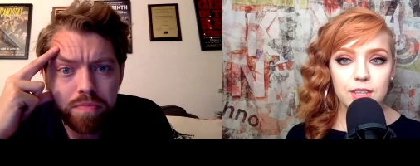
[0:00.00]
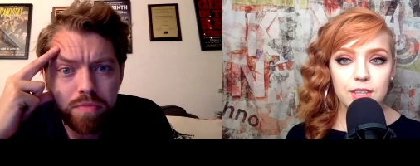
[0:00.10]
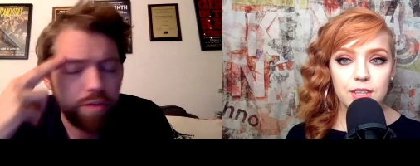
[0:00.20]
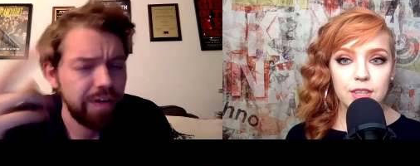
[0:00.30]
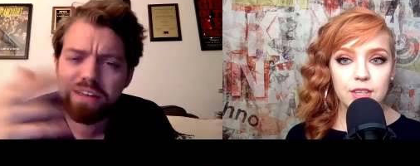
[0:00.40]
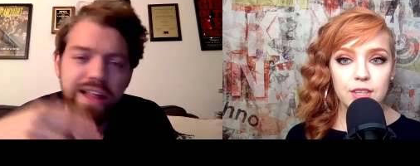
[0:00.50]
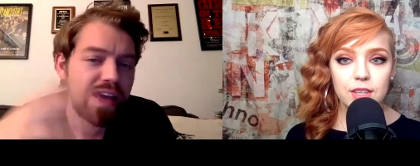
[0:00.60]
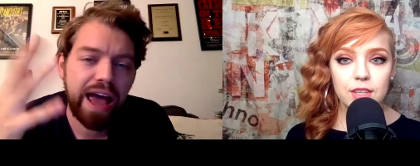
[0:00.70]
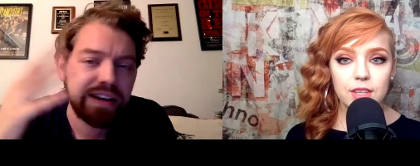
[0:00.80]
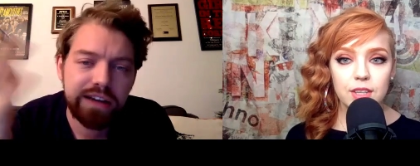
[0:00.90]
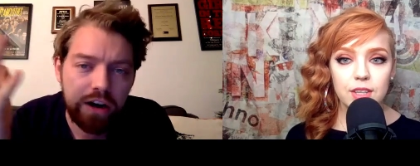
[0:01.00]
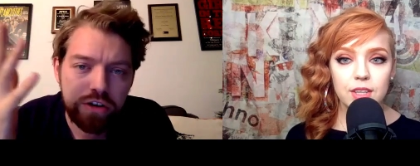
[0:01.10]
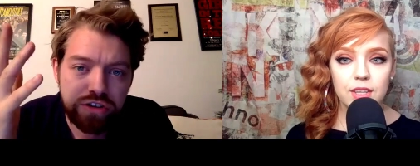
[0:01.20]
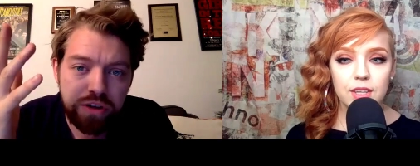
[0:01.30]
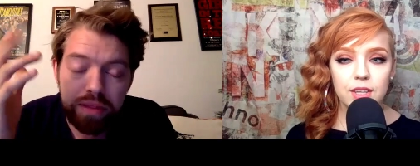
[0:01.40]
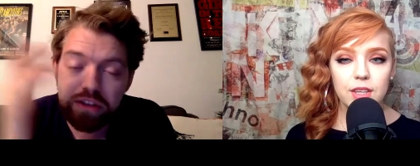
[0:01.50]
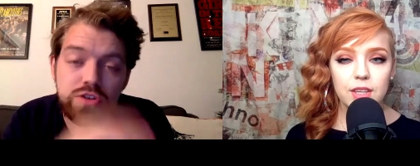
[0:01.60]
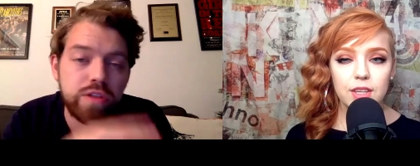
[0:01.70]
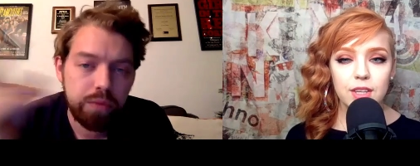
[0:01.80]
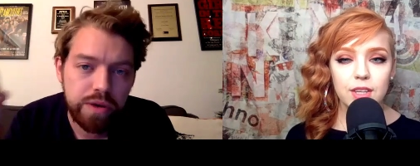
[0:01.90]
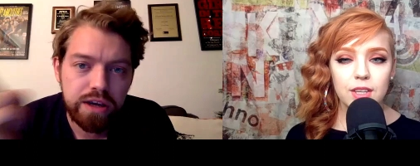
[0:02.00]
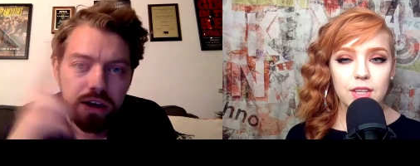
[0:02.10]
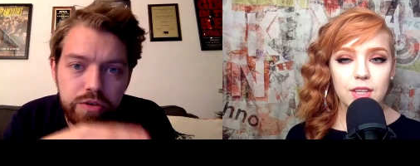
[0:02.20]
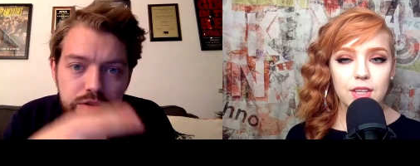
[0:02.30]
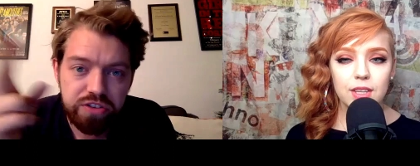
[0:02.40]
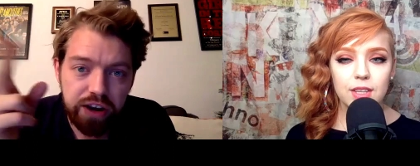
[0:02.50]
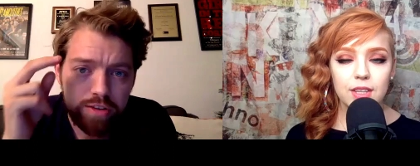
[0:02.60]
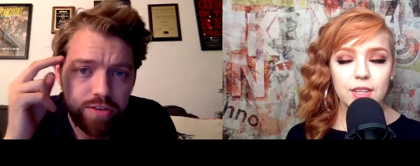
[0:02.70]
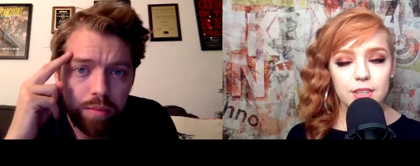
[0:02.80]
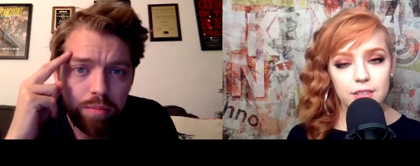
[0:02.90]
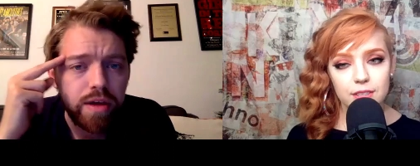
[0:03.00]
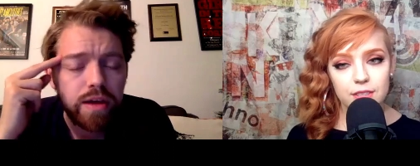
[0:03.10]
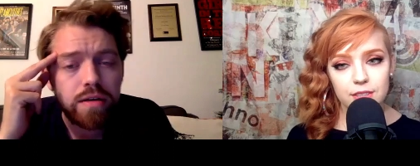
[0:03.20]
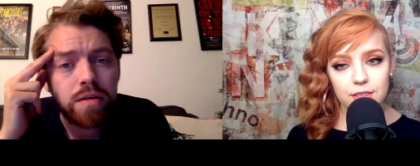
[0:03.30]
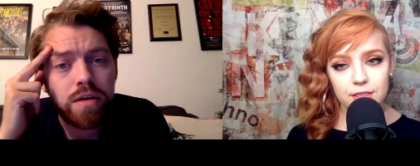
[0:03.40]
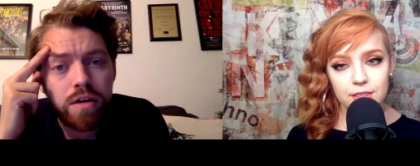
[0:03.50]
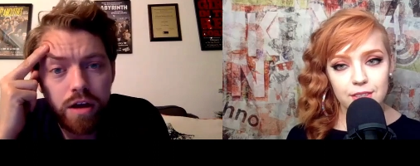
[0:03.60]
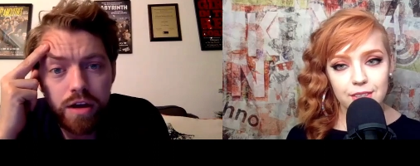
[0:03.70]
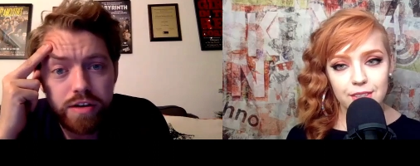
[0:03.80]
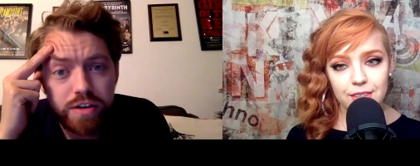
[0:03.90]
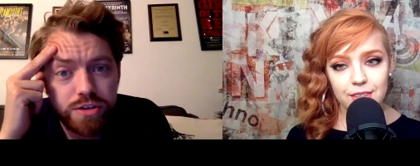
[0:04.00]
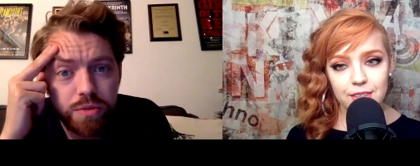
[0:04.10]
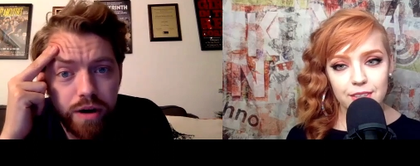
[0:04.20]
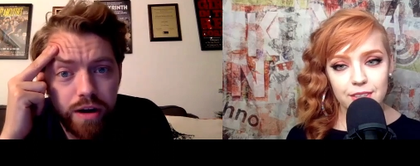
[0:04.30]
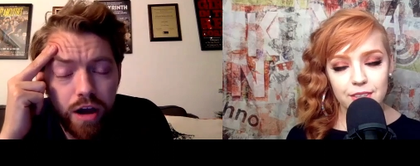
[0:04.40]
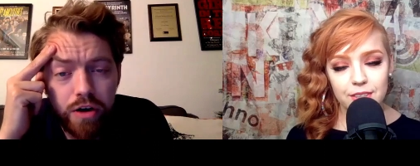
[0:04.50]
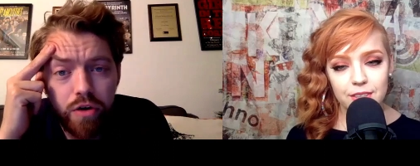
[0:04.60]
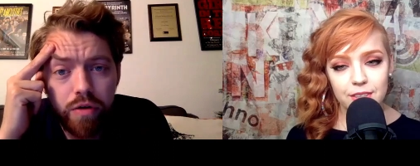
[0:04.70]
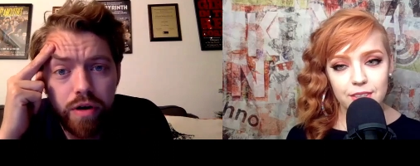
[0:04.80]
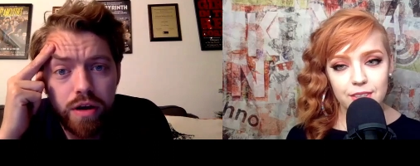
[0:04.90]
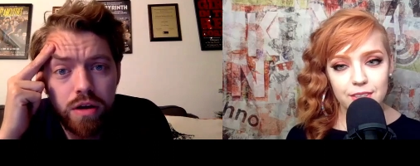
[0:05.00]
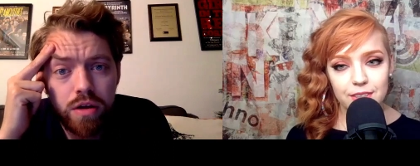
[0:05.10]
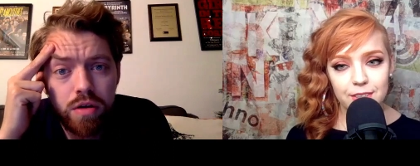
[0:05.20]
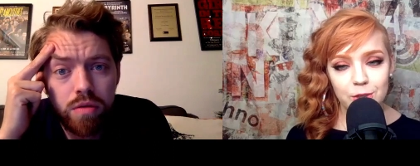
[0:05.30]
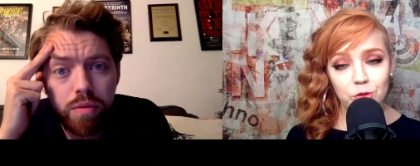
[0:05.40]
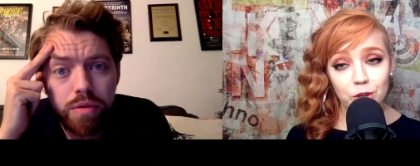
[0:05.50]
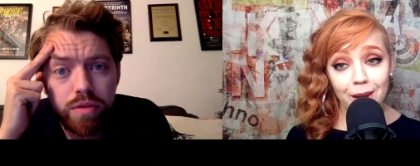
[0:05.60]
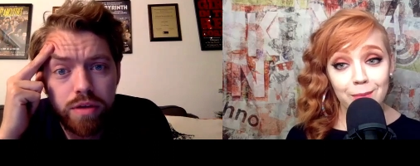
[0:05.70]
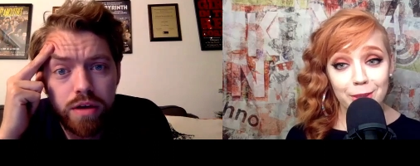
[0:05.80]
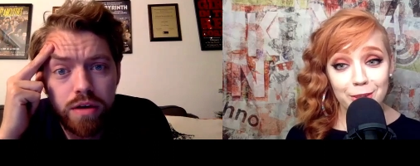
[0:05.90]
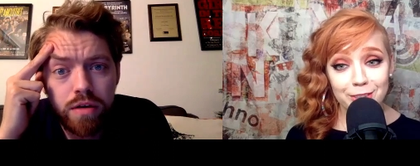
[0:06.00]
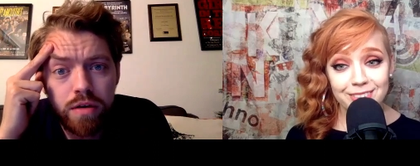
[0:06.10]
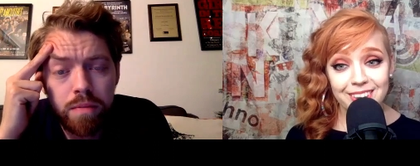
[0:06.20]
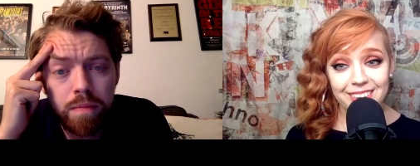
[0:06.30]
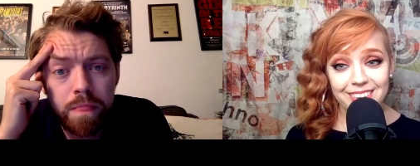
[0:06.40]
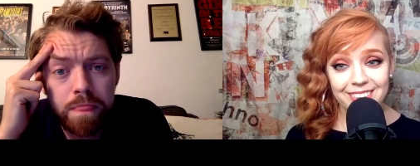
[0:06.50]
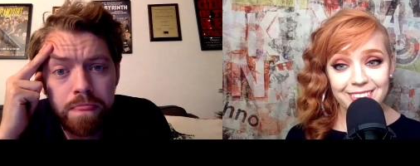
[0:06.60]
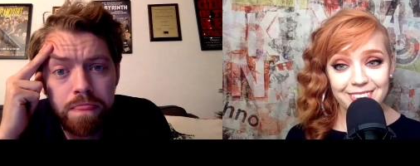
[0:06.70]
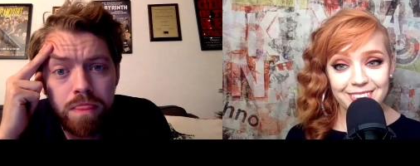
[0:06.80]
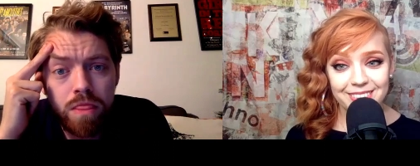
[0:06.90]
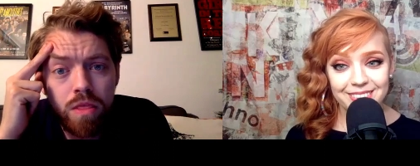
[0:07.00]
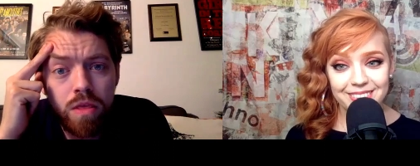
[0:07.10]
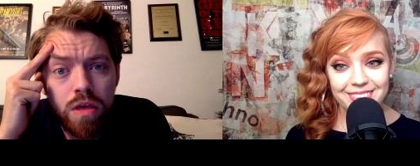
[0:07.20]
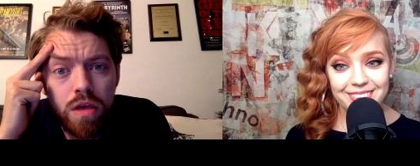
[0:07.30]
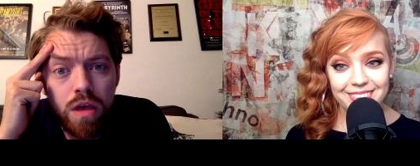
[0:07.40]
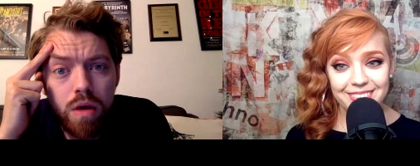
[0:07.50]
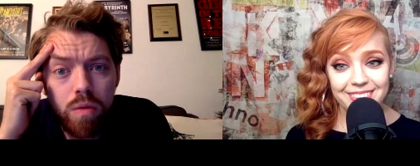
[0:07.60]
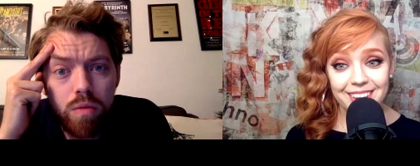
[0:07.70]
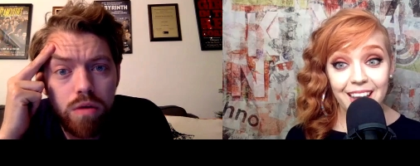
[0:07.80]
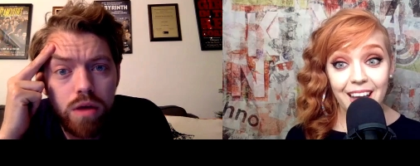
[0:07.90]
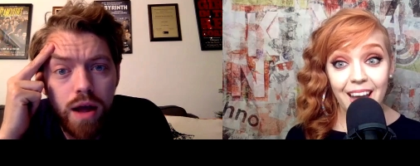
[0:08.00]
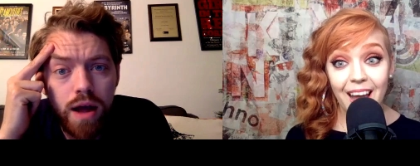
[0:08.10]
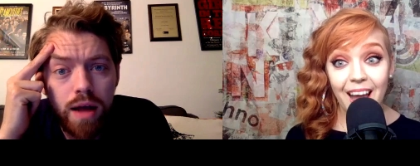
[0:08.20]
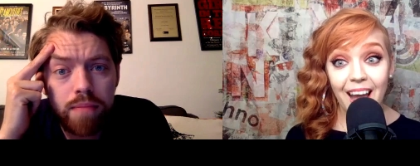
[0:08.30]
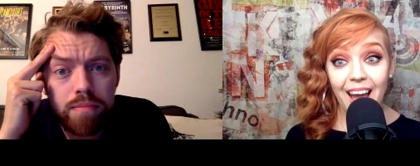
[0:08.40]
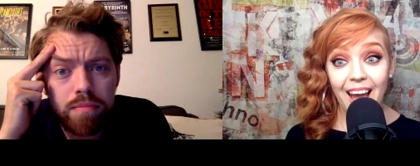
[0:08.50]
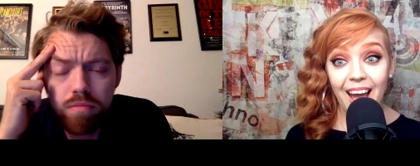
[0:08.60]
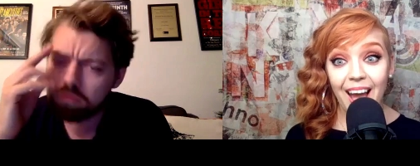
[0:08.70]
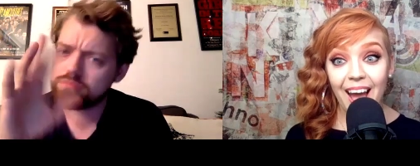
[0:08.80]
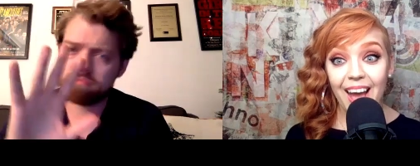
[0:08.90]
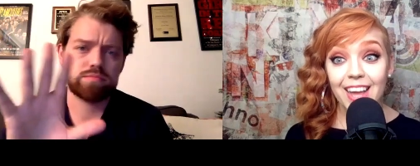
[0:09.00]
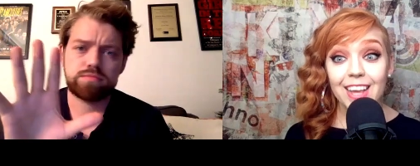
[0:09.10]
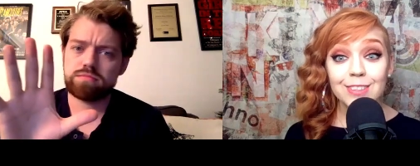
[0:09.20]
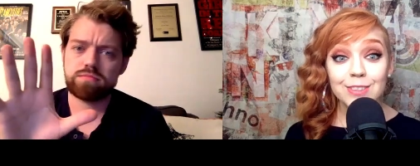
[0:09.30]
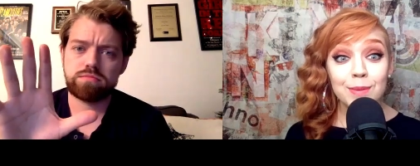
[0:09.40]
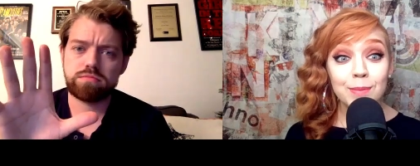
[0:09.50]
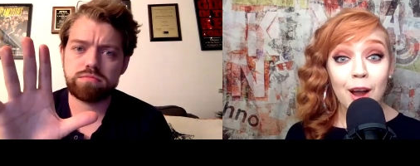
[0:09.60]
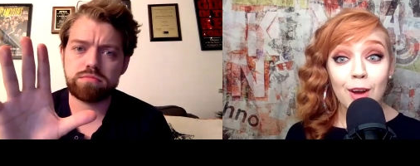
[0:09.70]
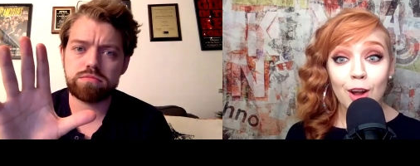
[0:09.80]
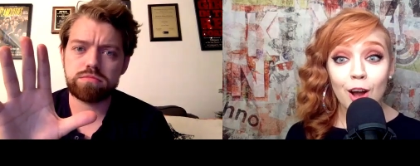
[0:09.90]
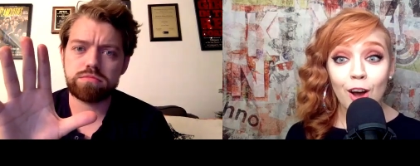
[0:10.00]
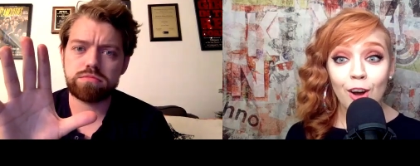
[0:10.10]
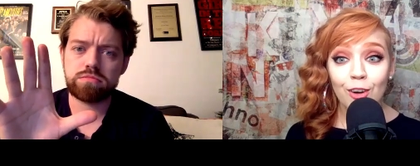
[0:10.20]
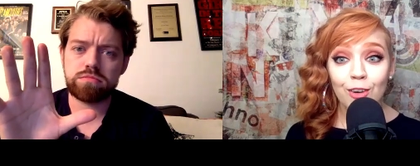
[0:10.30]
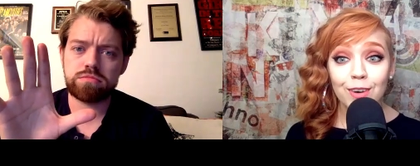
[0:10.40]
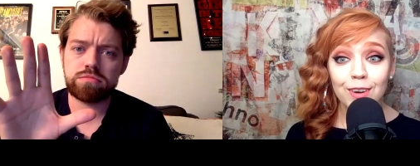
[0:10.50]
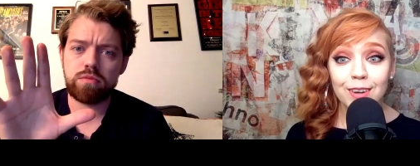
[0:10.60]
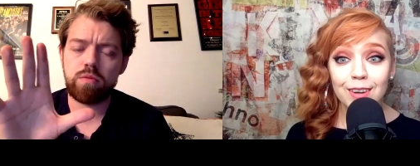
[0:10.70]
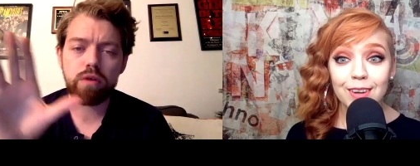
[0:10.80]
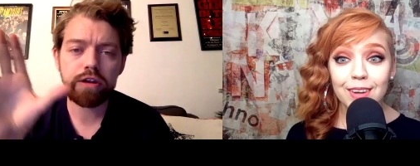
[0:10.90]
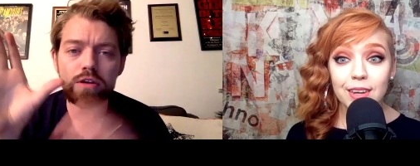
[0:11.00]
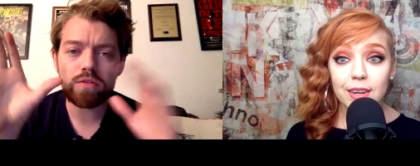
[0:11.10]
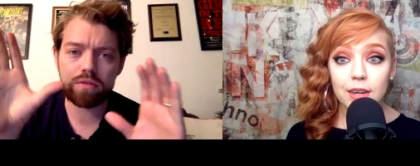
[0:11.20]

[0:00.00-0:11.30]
Speaker 1: if I like hadn't gotten her something, so that we can get her a second something, in addition to what I got her already.
Speaker 2: What you, you forgot Mother's Day, didn't you? Um, it's tomorrow.
Speaker 1: What do you?